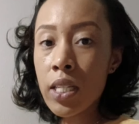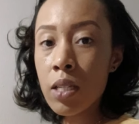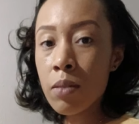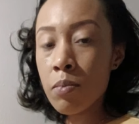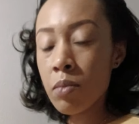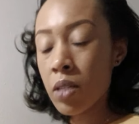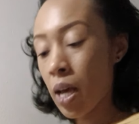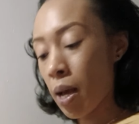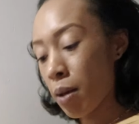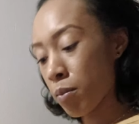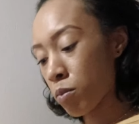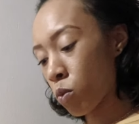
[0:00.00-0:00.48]

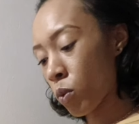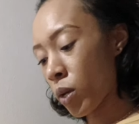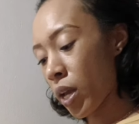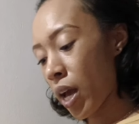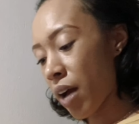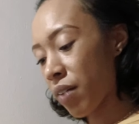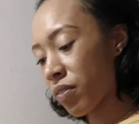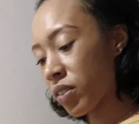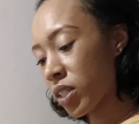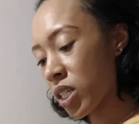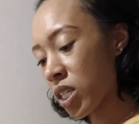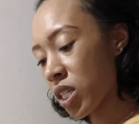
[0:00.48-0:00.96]
Sometimes we
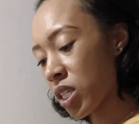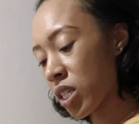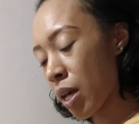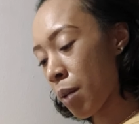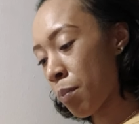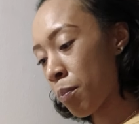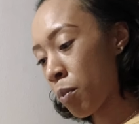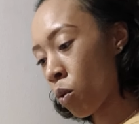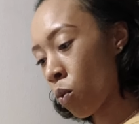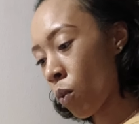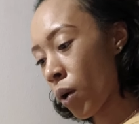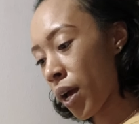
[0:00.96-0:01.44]
have to
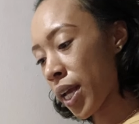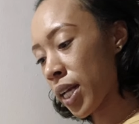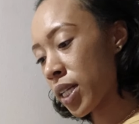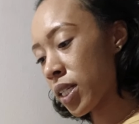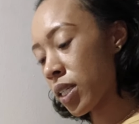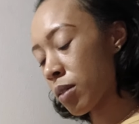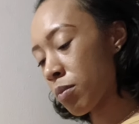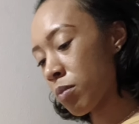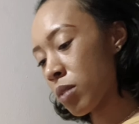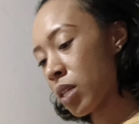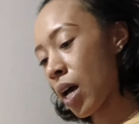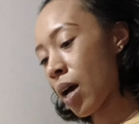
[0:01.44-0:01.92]
step away.
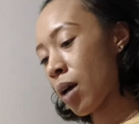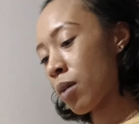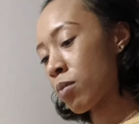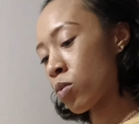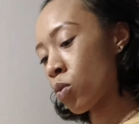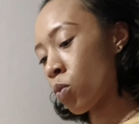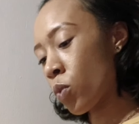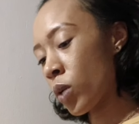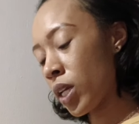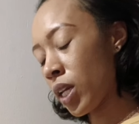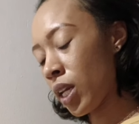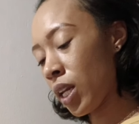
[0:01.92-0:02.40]
Sometimes
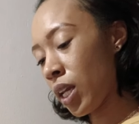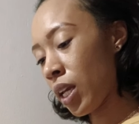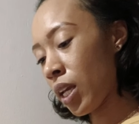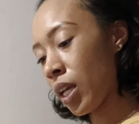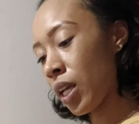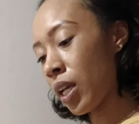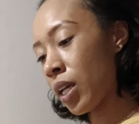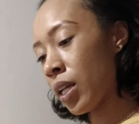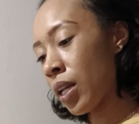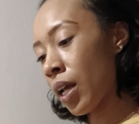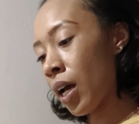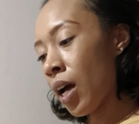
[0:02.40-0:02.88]
we
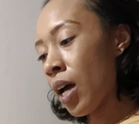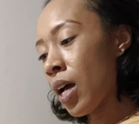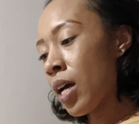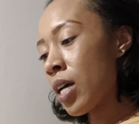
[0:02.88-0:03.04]
need